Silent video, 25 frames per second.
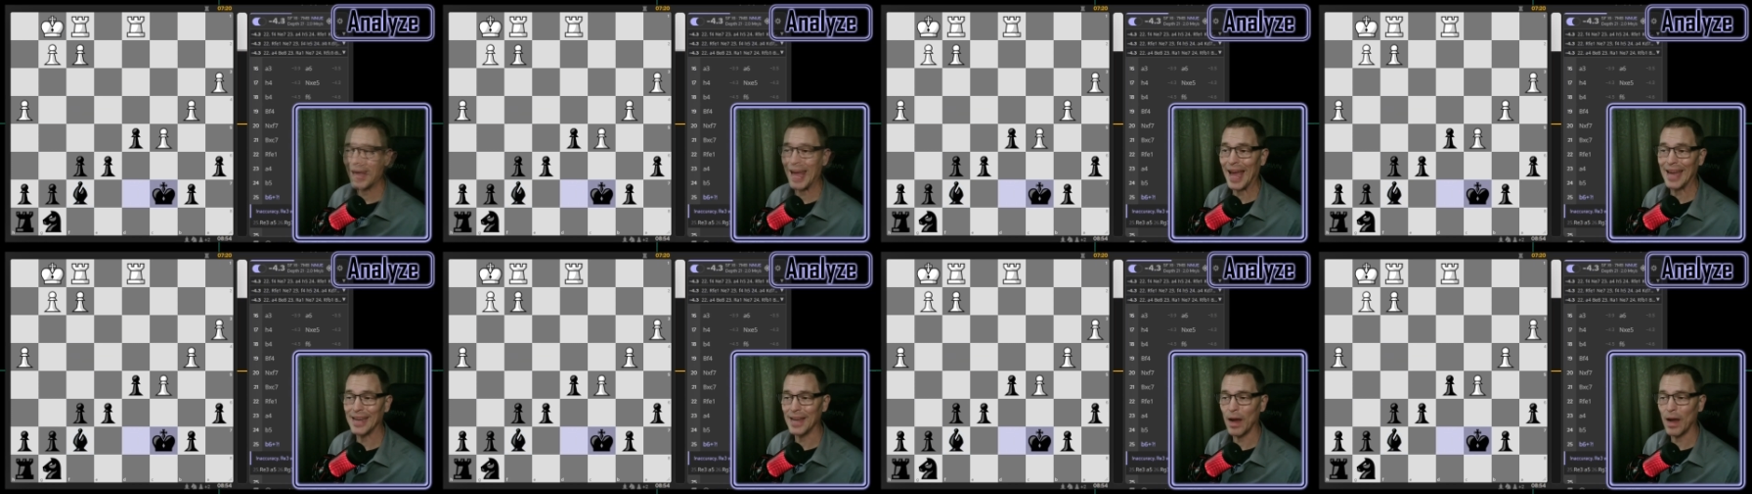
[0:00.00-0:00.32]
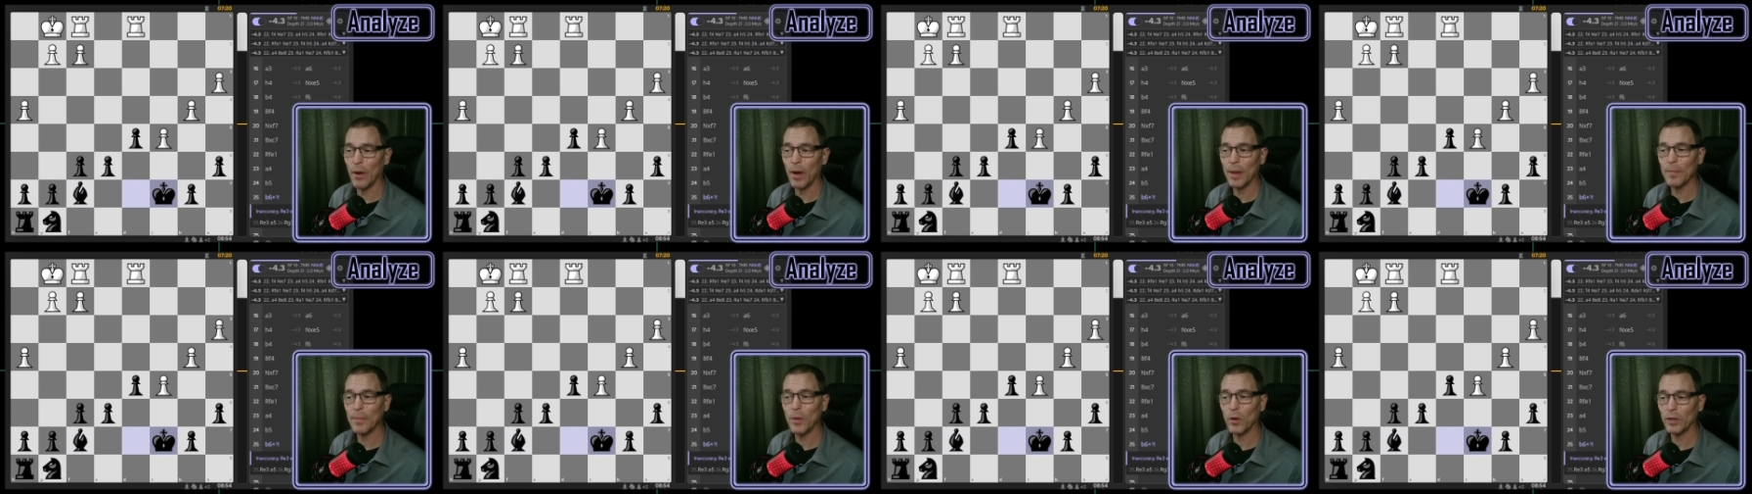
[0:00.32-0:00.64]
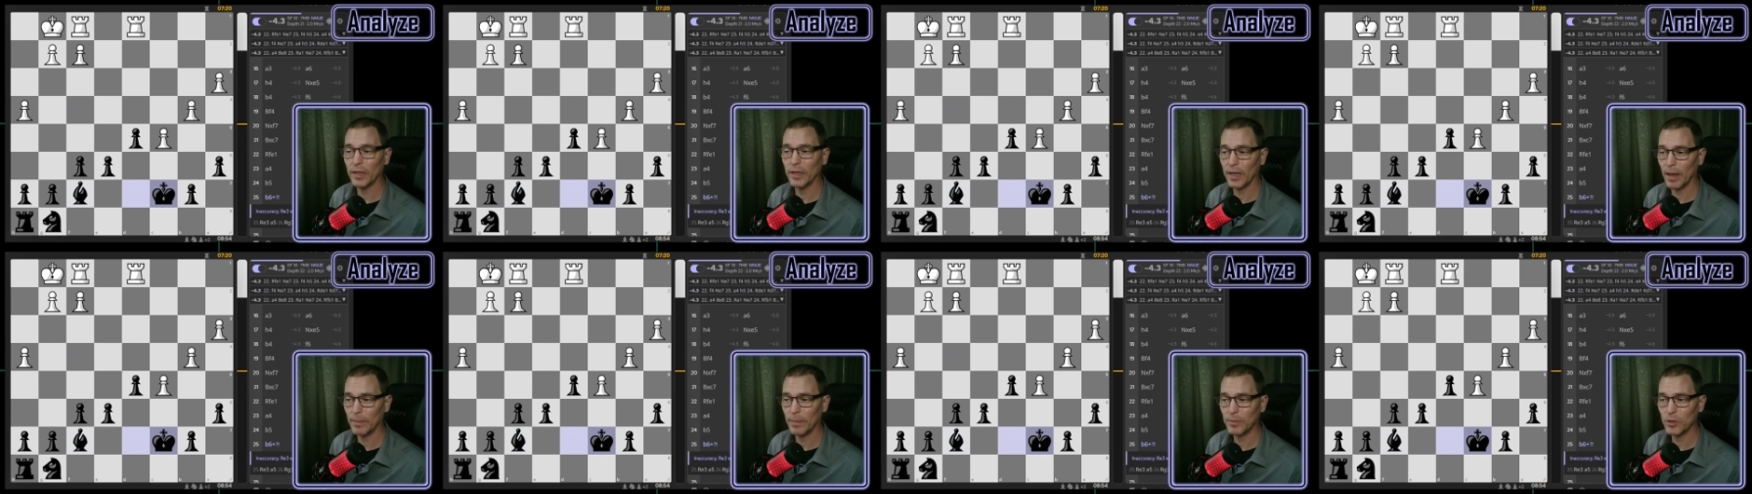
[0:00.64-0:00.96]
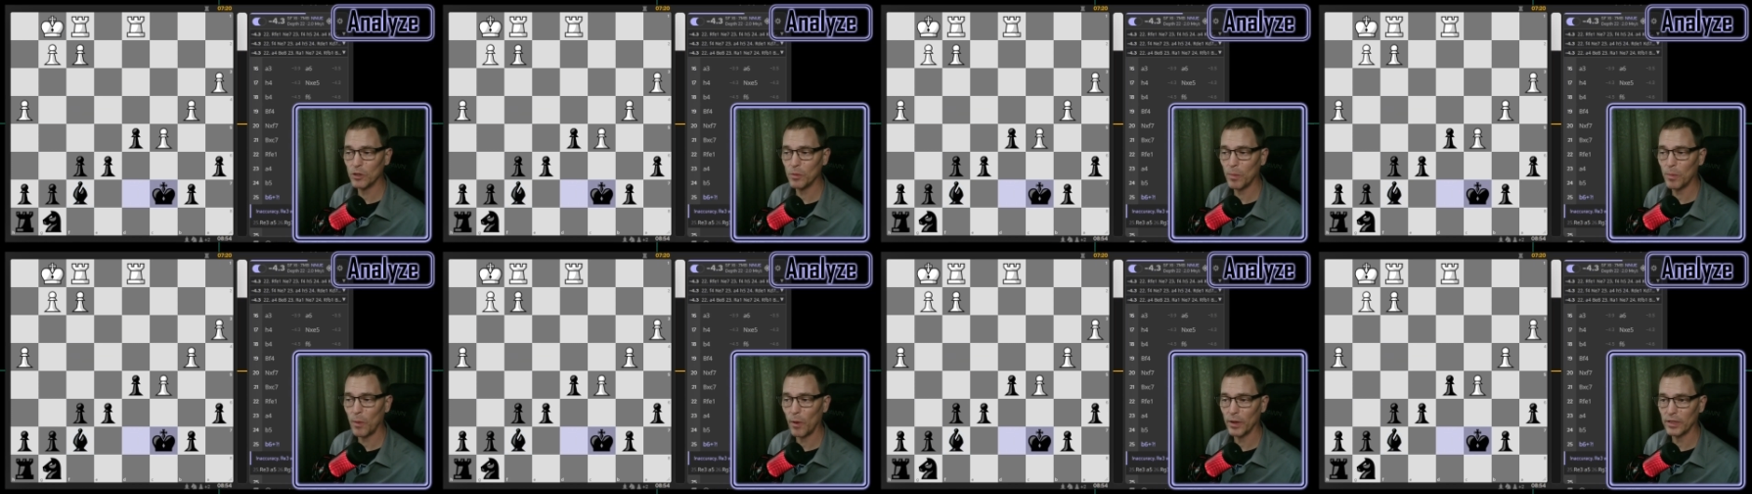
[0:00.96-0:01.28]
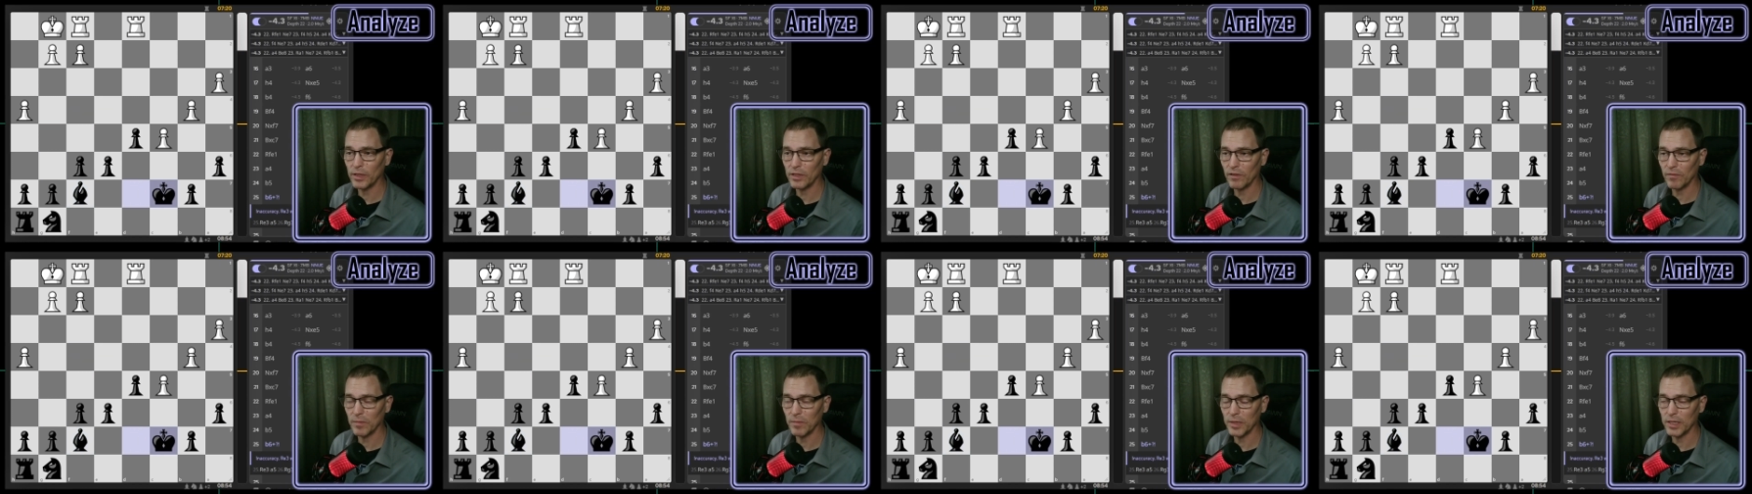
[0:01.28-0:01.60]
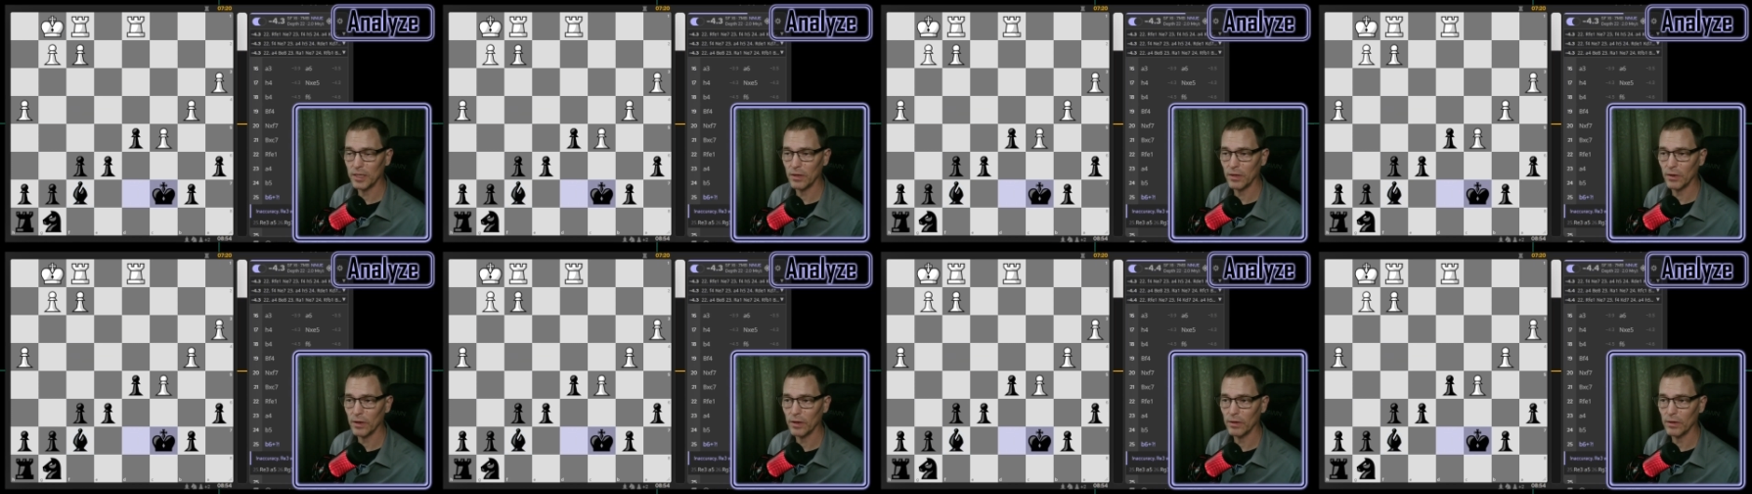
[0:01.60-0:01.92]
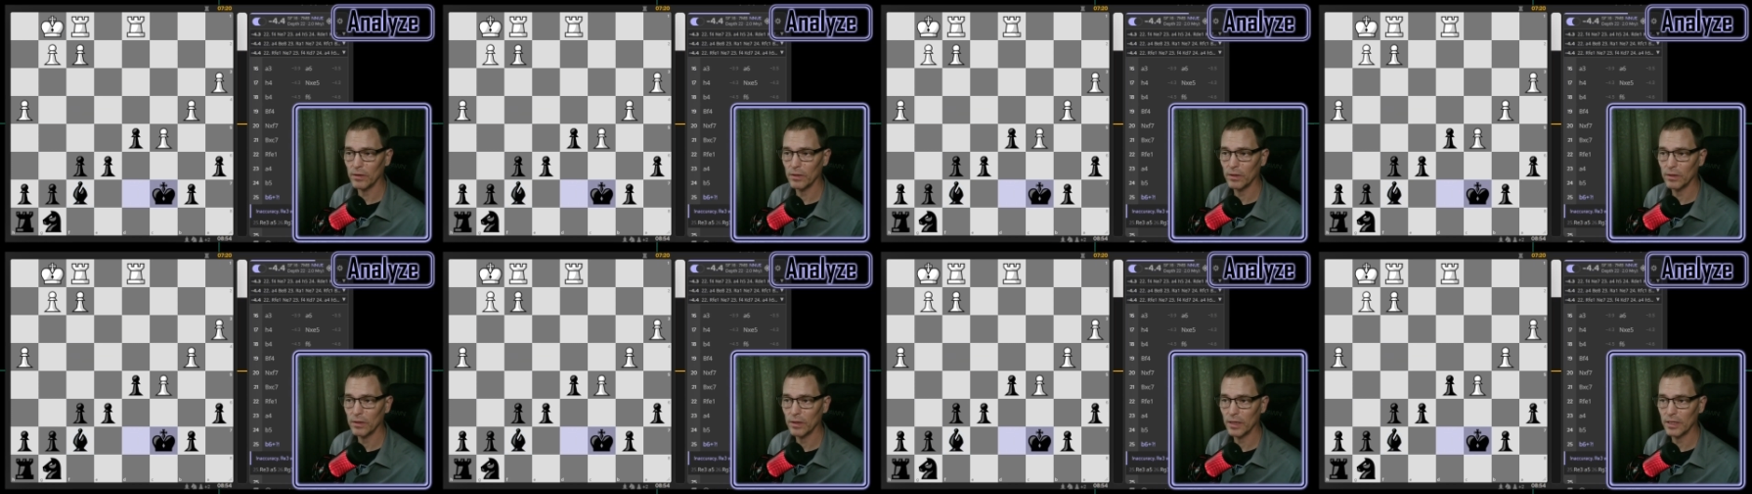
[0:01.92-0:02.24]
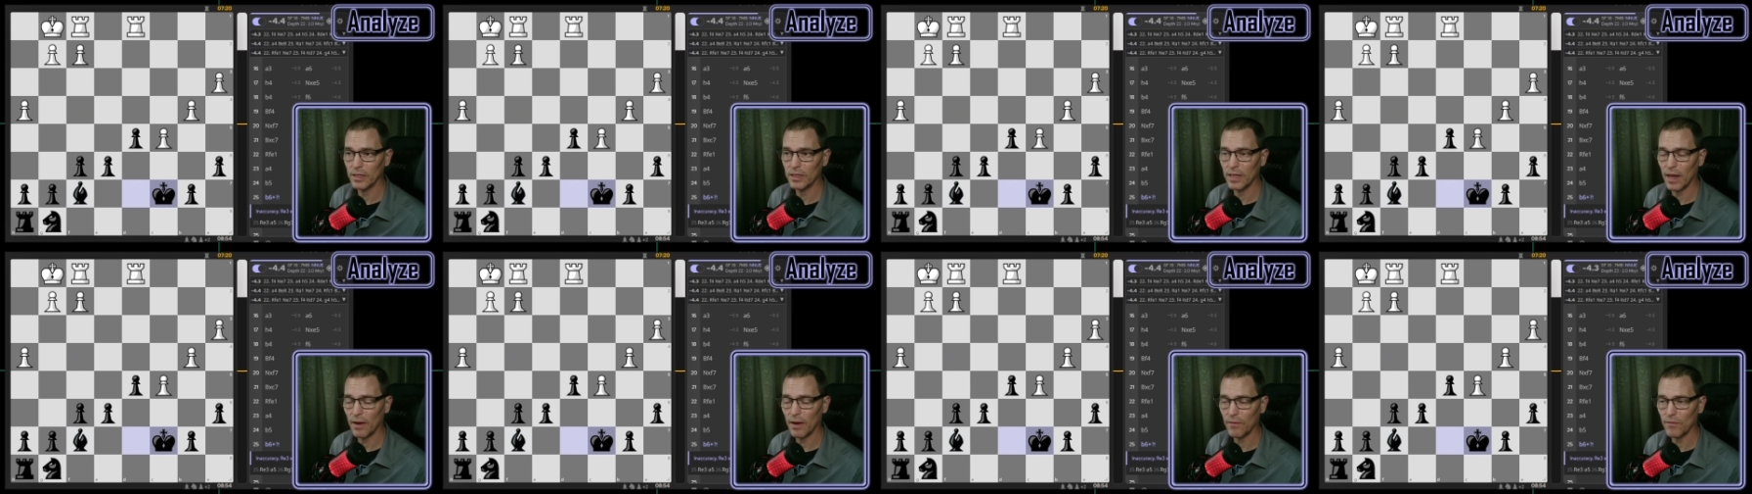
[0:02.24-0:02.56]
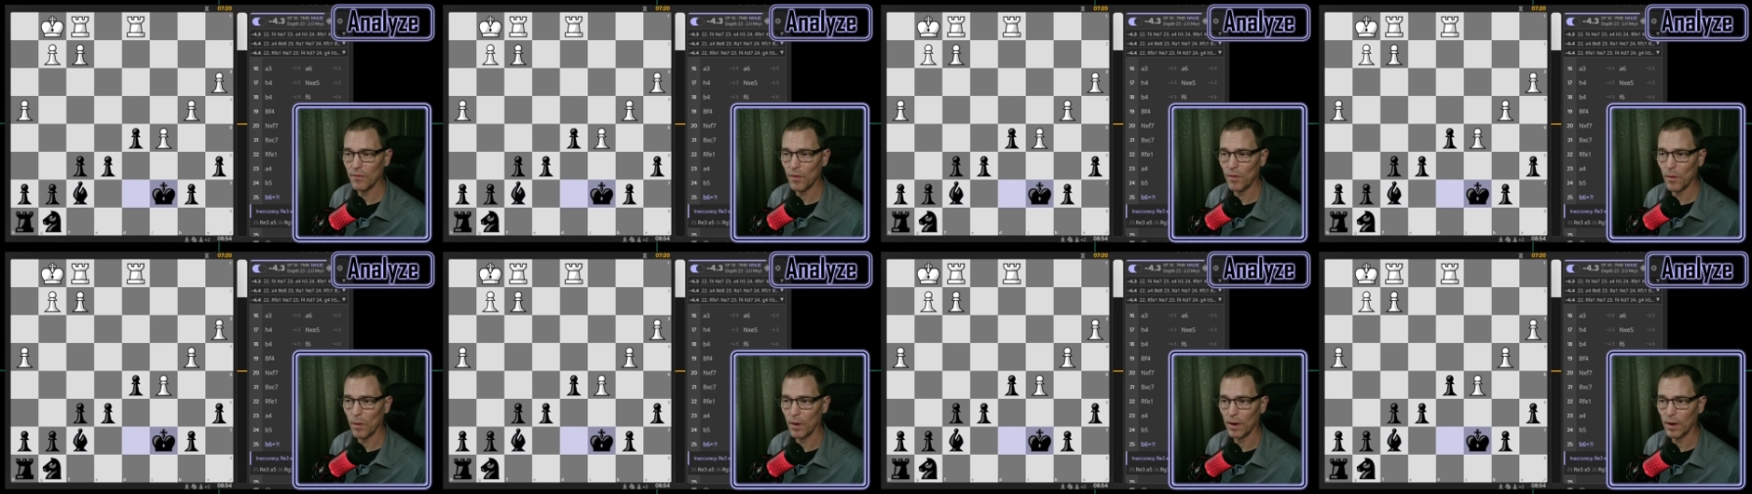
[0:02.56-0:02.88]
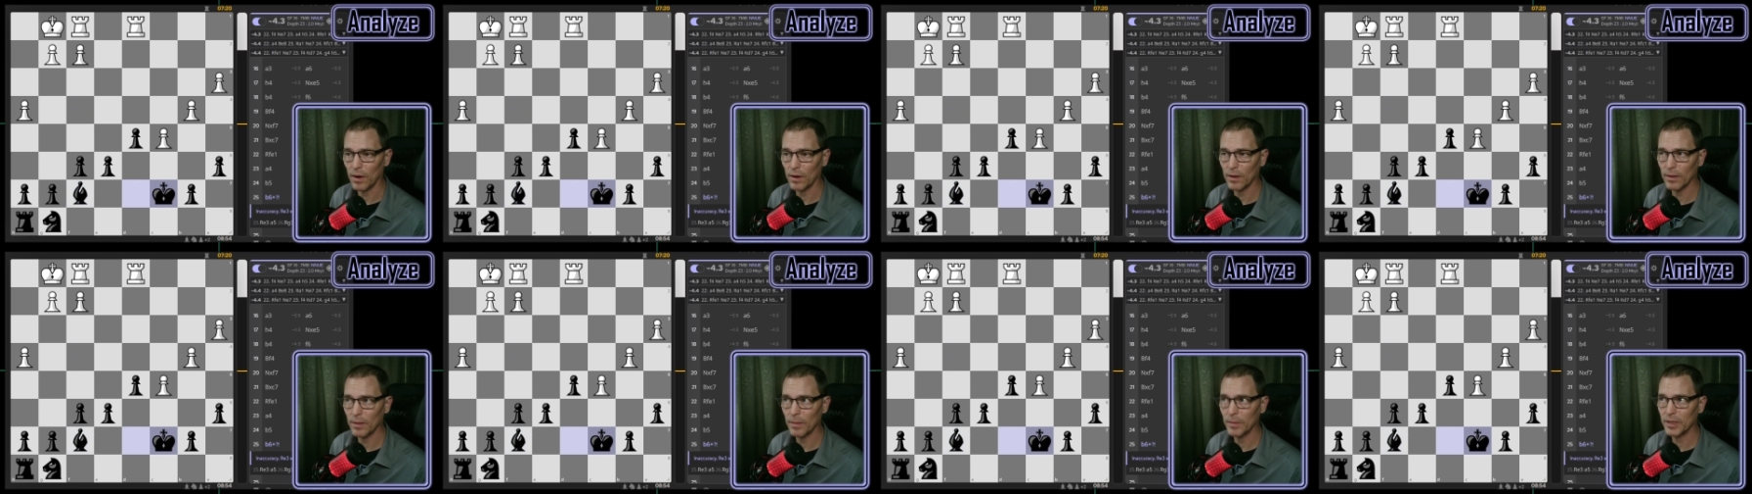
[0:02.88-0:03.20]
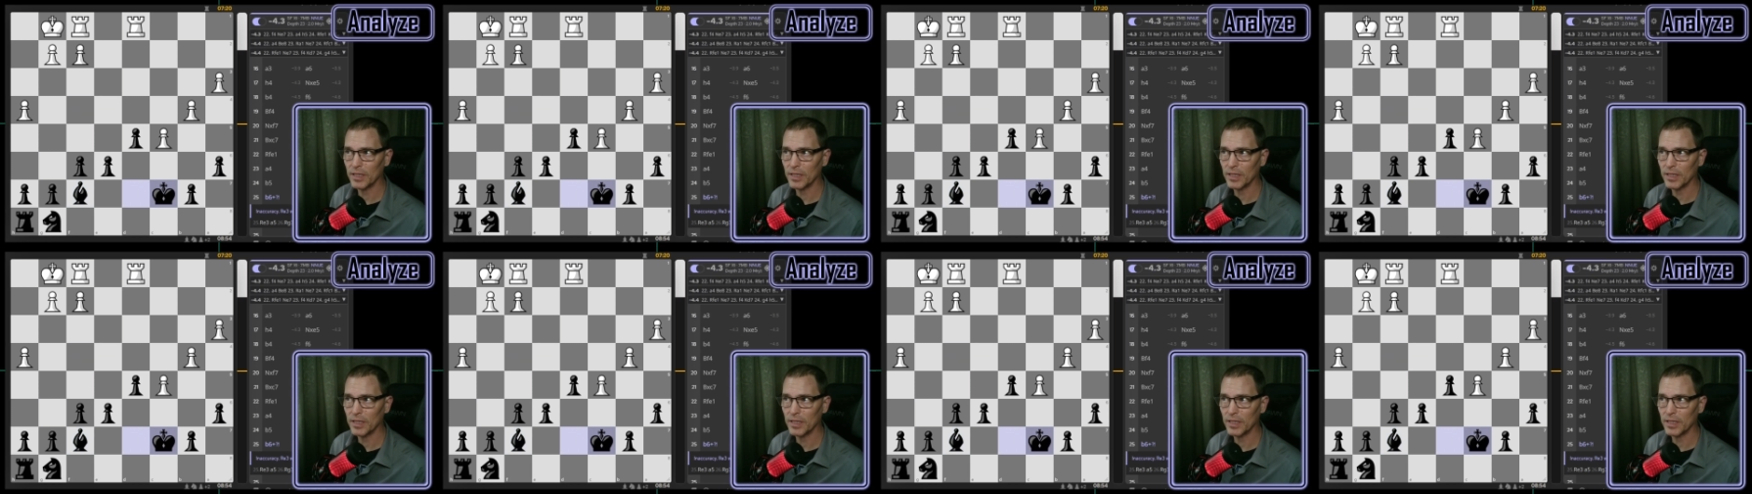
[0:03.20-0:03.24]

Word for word: And now I'm only up two points of material instead of four